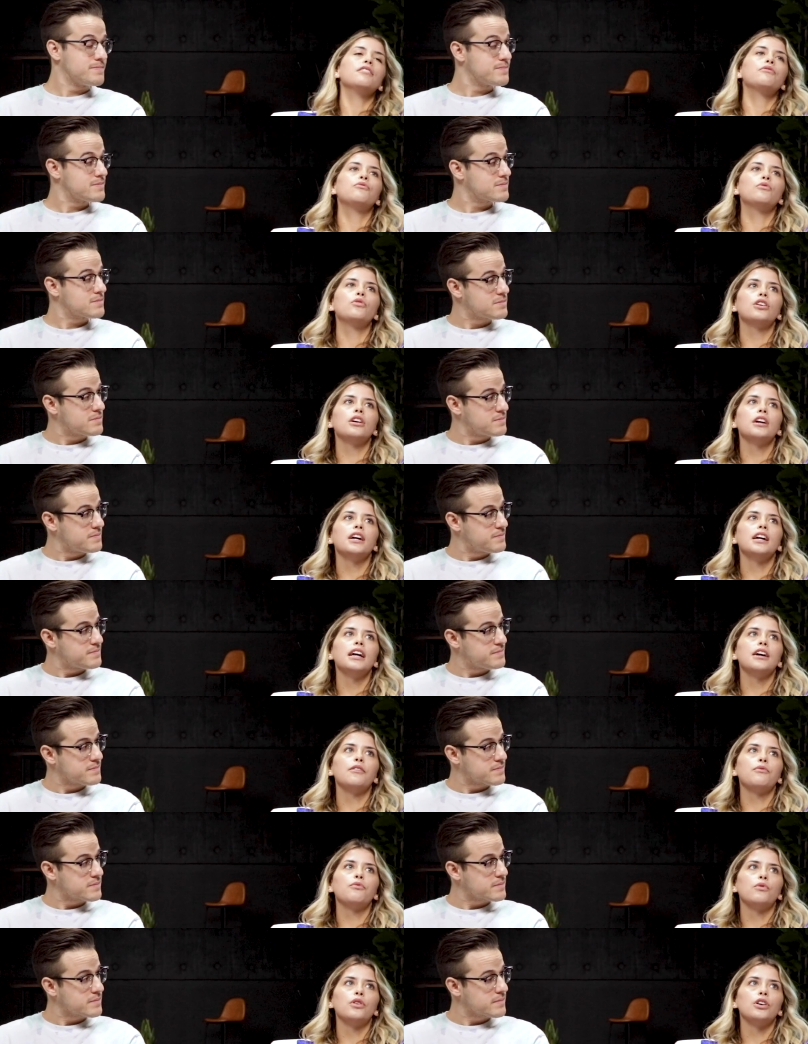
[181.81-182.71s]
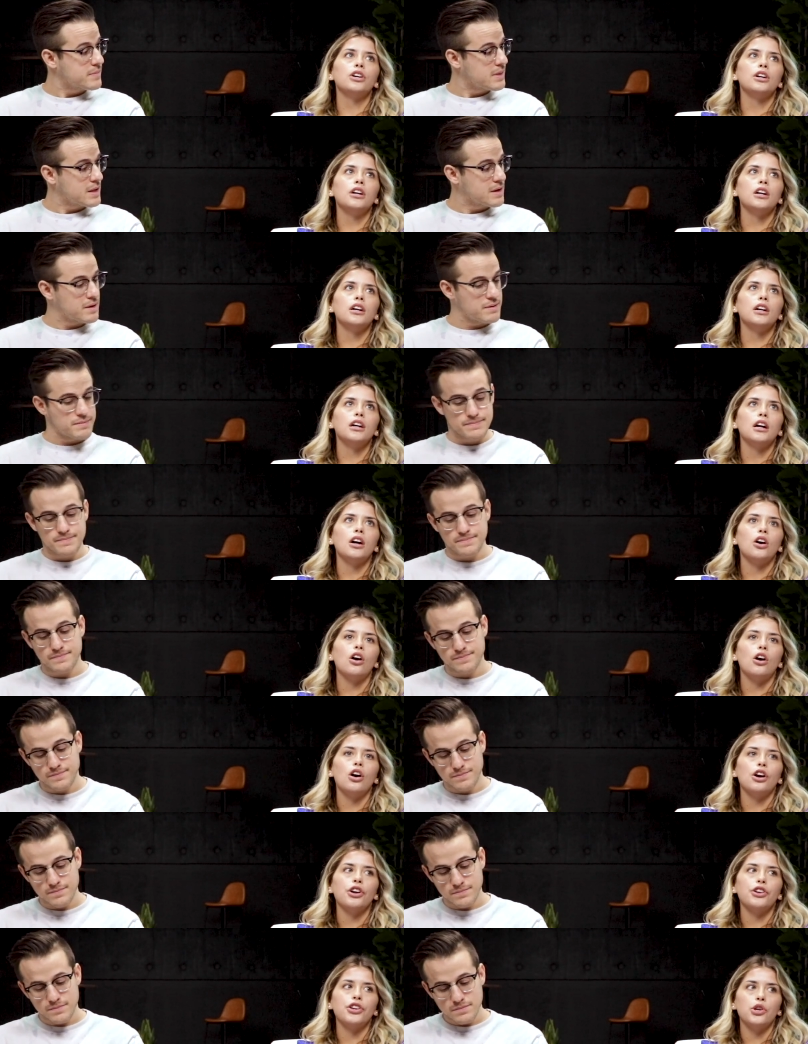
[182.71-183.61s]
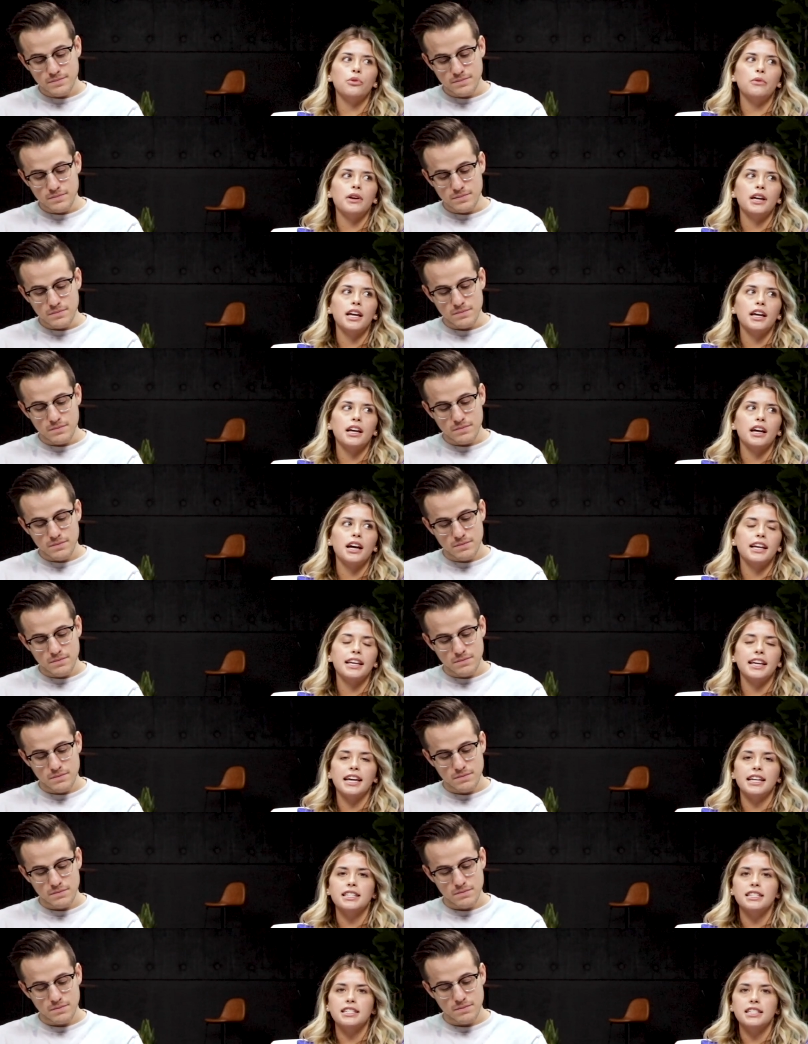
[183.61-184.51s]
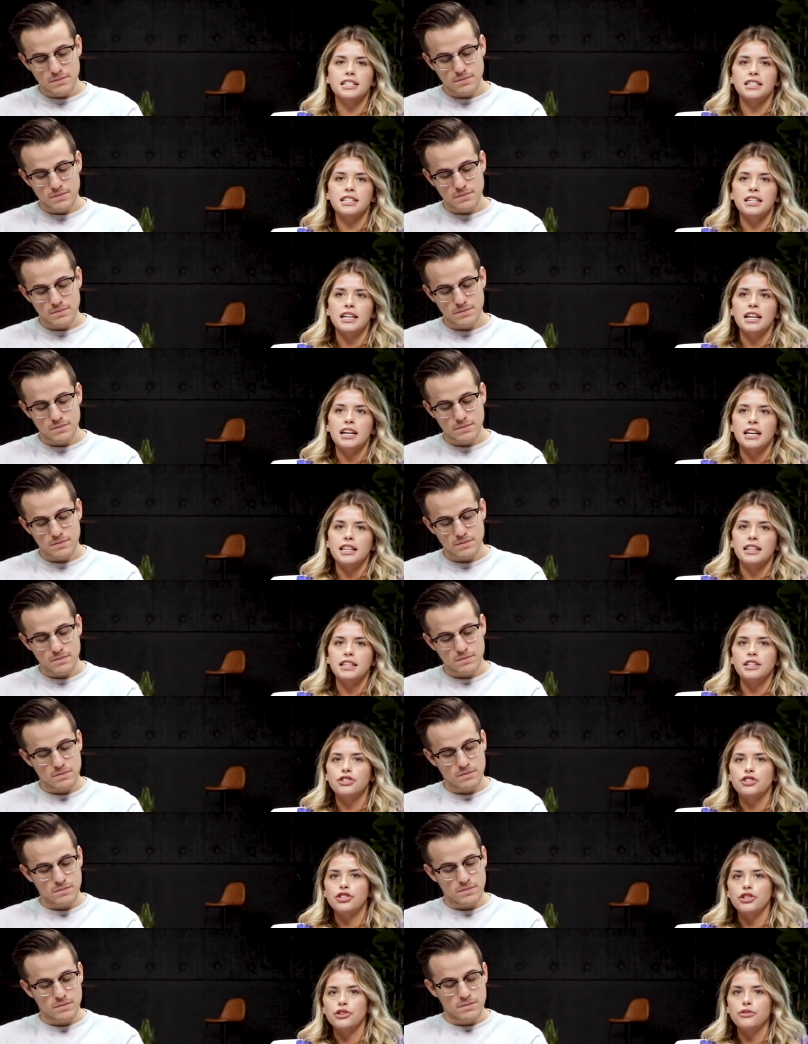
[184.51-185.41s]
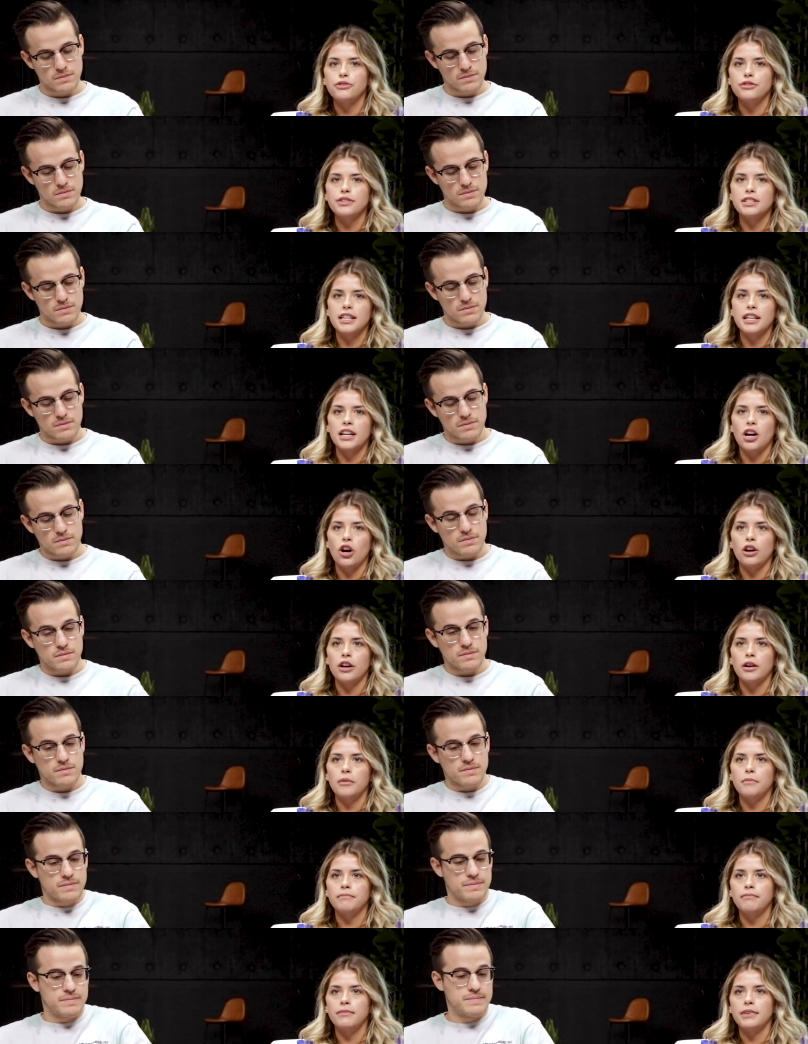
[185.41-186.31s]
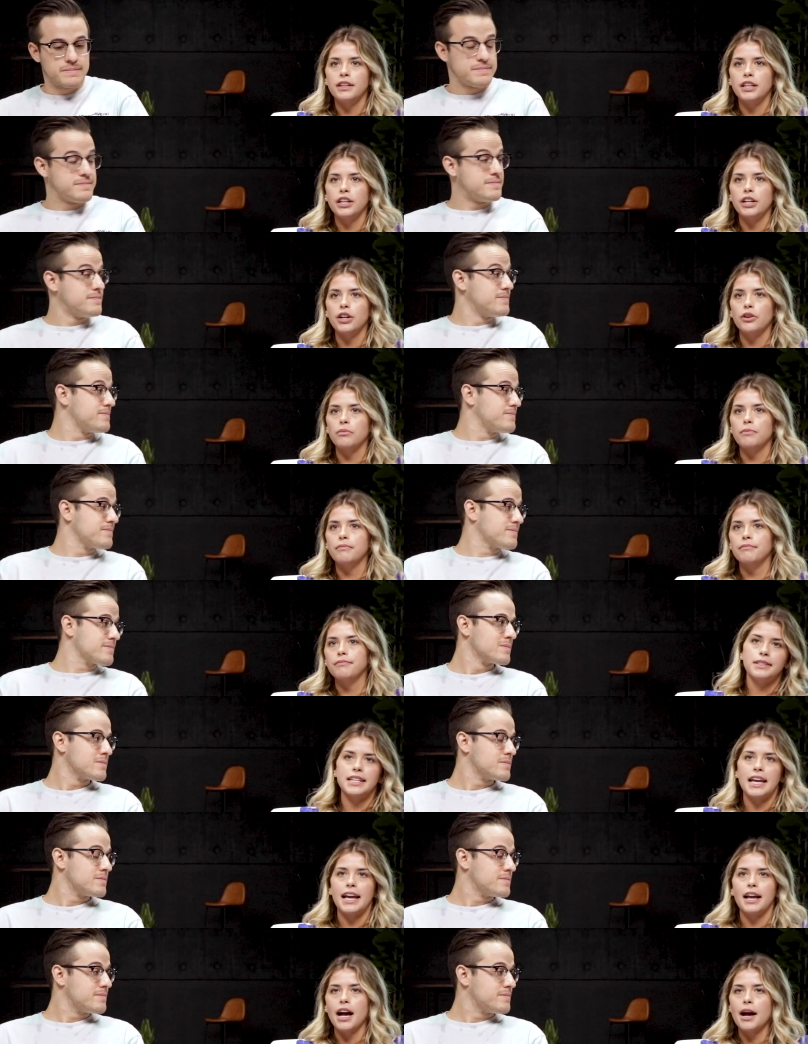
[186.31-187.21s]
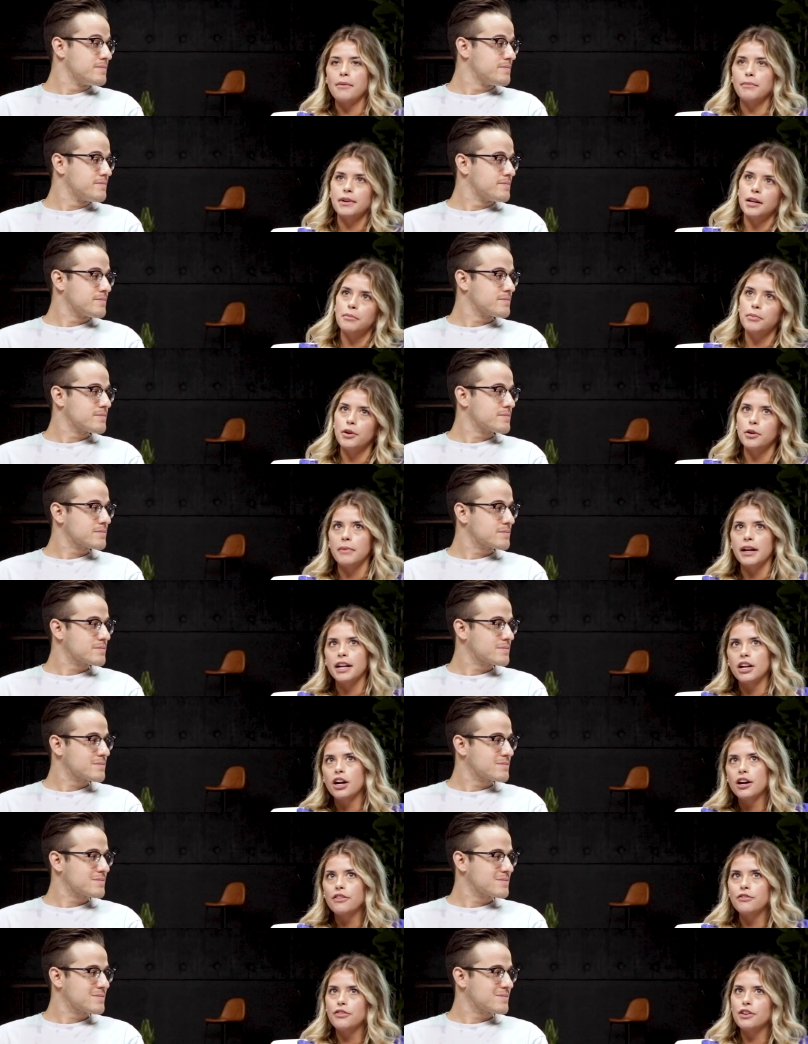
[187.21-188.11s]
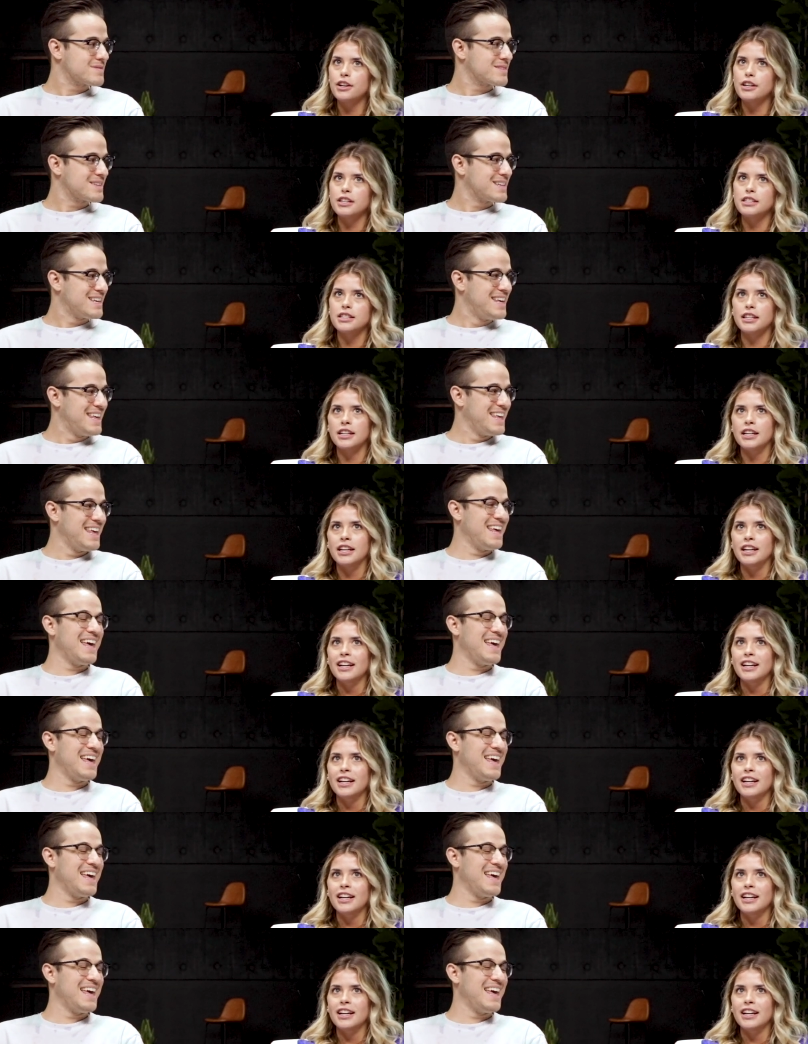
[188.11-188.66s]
Speaker 1: if we're arguing against these shoes and are, you know, saying, I'm gonna burn my Converse, and